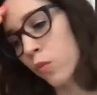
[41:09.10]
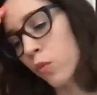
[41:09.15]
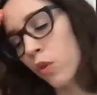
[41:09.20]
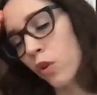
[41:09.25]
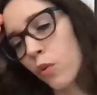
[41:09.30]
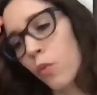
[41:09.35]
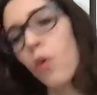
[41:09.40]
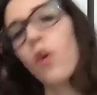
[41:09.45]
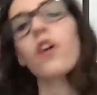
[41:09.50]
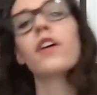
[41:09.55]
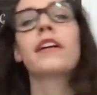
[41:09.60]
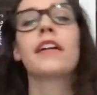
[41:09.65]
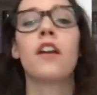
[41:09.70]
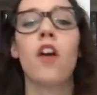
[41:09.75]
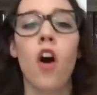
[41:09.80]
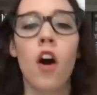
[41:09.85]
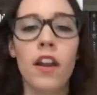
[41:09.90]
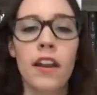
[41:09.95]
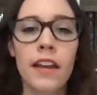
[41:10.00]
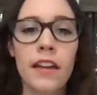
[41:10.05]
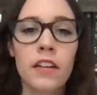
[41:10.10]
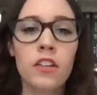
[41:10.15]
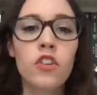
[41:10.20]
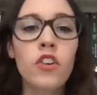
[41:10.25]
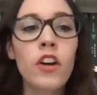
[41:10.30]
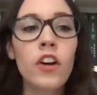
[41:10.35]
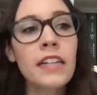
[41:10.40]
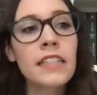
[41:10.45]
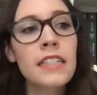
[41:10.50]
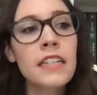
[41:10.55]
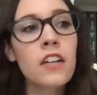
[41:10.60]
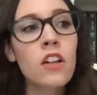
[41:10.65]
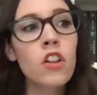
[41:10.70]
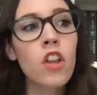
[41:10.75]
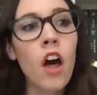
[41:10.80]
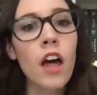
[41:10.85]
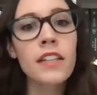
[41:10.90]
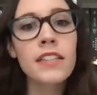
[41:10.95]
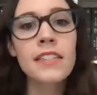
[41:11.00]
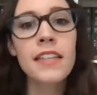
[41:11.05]
working on it. Granted, a
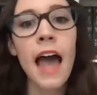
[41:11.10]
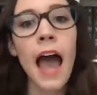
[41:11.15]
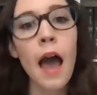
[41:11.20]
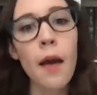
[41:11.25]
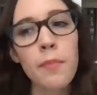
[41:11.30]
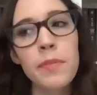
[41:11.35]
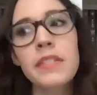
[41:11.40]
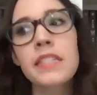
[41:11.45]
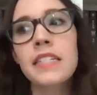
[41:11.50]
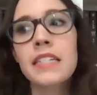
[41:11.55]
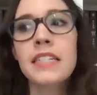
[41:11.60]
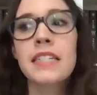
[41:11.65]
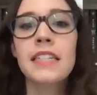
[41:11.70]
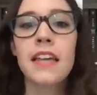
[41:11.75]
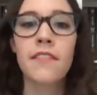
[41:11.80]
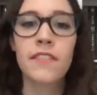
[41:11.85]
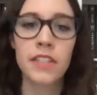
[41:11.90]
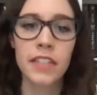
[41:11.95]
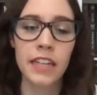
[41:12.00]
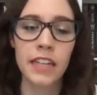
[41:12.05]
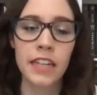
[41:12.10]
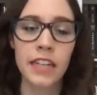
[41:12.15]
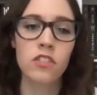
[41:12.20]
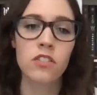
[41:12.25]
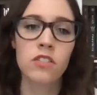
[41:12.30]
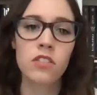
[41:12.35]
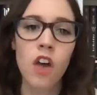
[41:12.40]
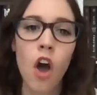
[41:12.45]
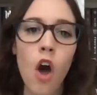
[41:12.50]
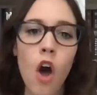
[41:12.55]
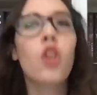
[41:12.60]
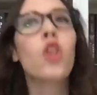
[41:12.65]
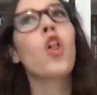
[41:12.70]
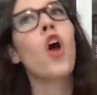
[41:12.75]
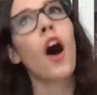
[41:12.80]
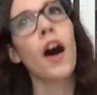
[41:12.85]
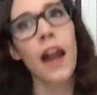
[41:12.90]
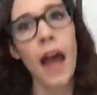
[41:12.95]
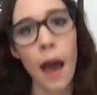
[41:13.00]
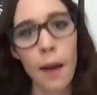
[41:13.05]
lot happens in 7 years. A
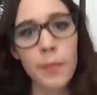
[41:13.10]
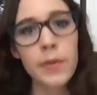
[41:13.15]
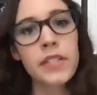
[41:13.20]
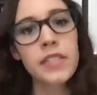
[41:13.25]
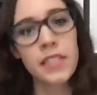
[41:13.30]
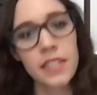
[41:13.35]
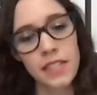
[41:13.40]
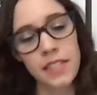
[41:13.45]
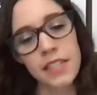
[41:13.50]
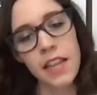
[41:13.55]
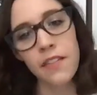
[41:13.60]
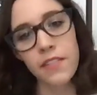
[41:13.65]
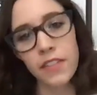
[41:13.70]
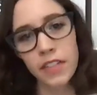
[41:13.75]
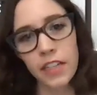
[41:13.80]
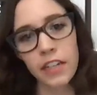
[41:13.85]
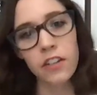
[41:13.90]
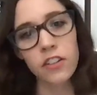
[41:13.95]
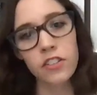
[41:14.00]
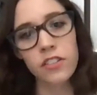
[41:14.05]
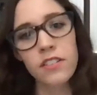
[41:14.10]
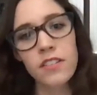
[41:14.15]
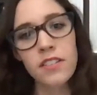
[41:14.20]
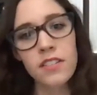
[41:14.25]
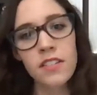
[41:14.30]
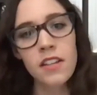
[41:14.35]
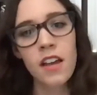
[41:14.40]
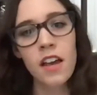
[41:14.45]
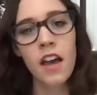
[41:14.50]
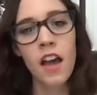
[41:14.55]
lot happens in 7 years.